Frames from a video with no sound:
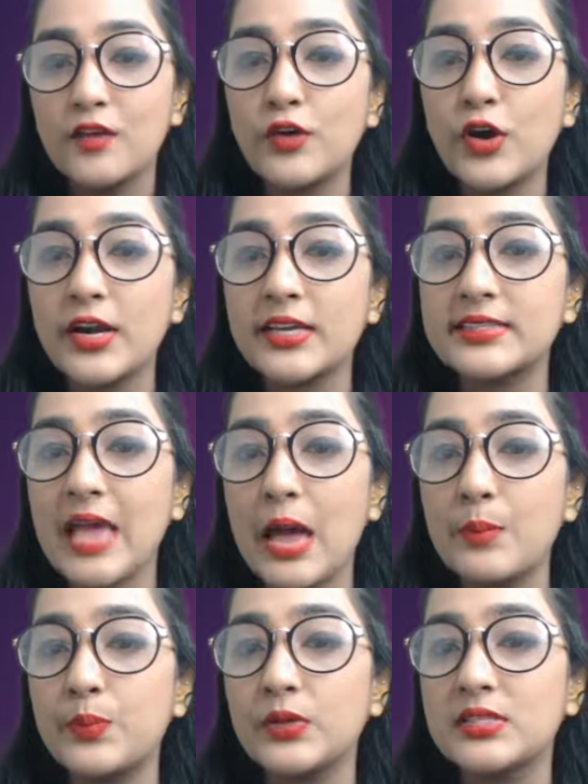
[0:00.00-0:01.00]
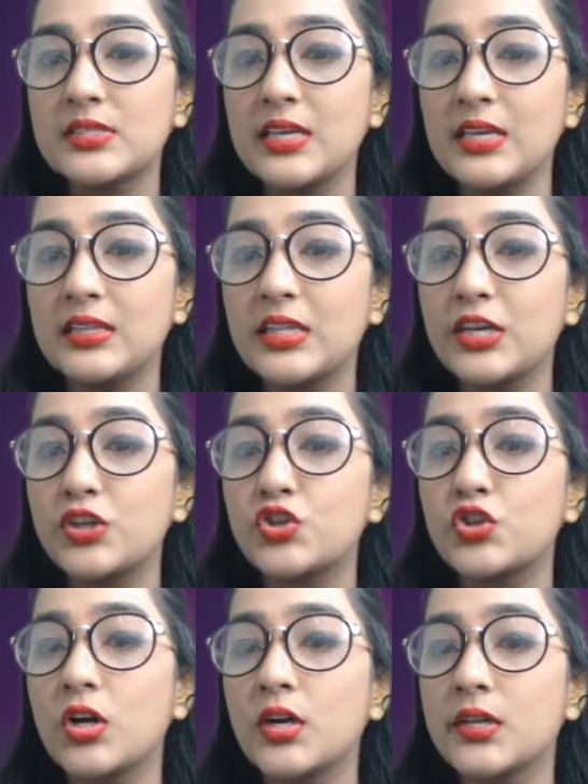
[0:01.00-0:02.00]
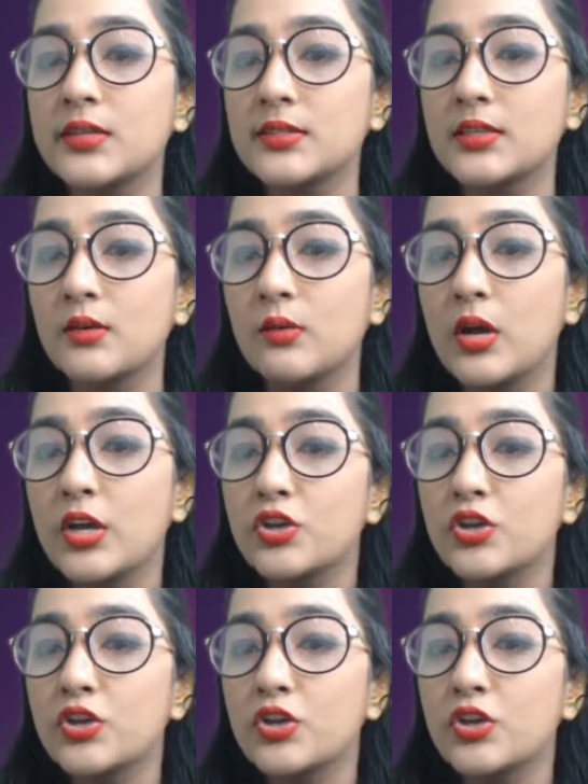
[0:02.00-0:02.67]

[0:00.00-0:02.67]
For example, see, this shirt is new.